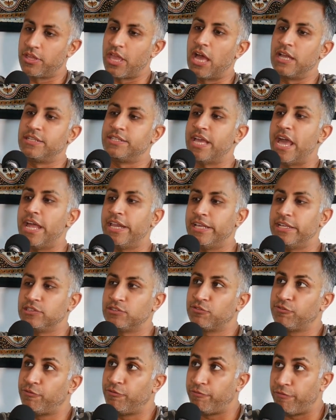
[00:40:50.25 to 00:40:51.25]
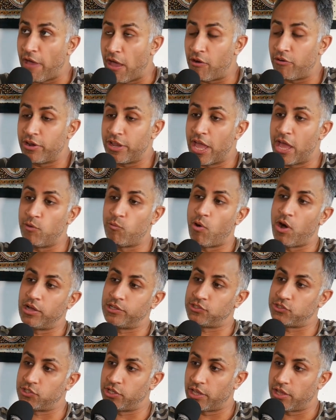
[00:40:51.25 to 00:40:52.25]
Yeah, Danny is very
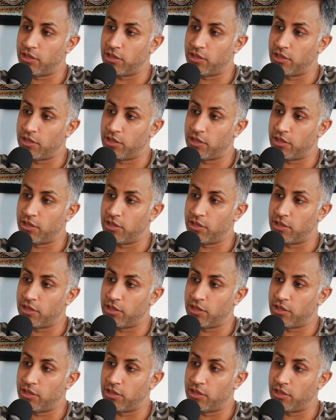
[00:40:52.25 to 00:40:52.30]
NYC.